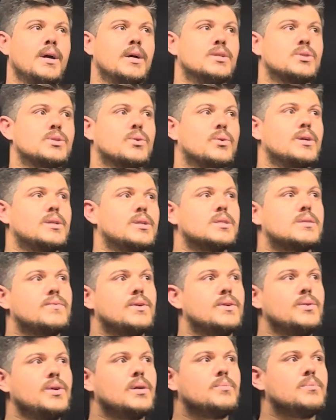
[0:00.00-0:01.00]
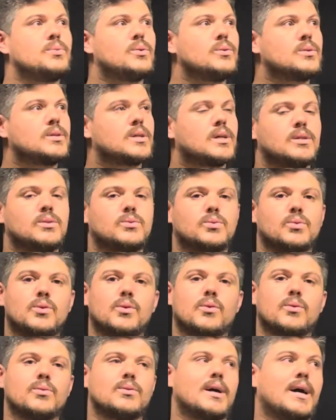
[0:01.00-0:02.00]
so it is very important to
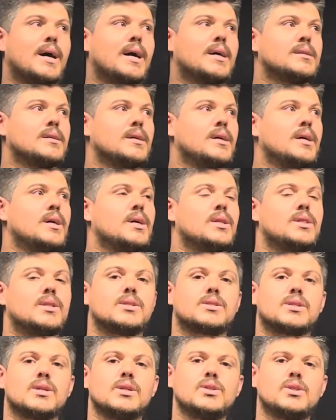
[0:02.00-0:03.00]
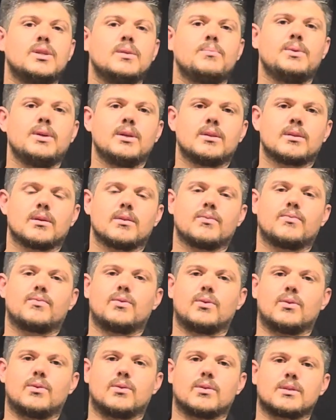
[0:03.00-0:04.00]
know that the centripetal
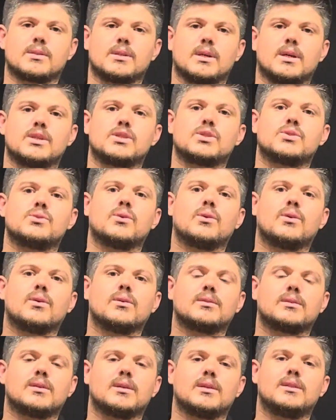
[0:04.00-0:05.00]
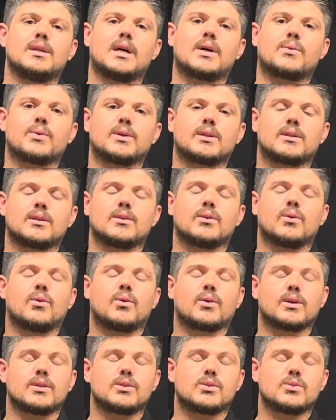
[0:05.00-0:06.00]
force is not directed
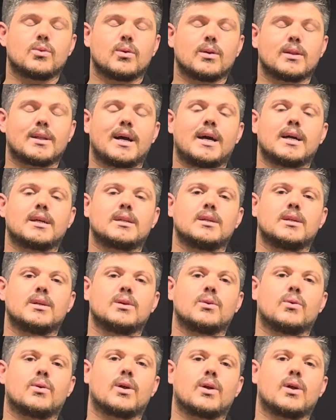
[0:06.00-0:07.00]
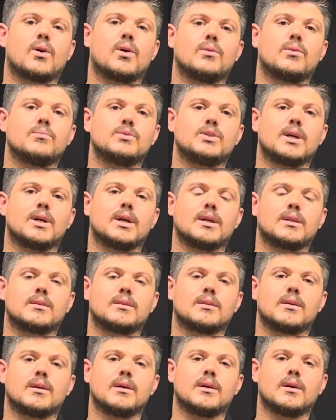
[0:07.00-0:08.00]
or it's not acting on an
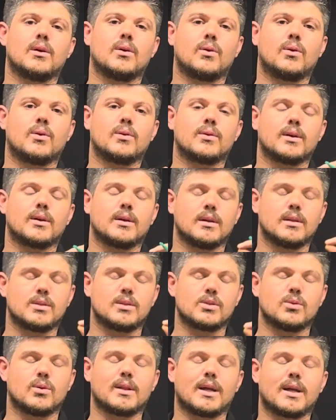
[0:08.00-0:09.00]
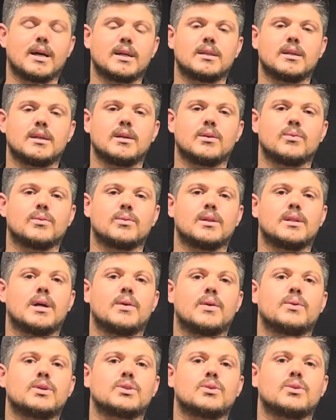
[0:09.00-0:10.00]
object or it's not acting on the
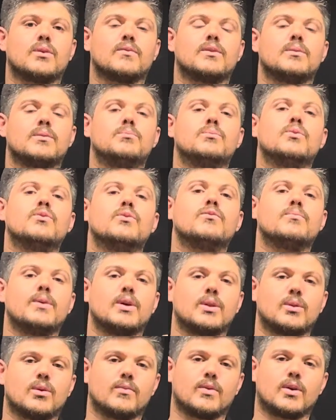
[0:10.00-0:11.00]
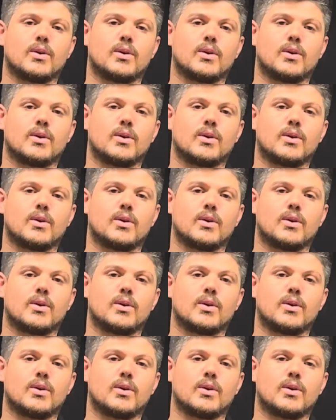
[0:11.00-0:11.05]
direction of the movement of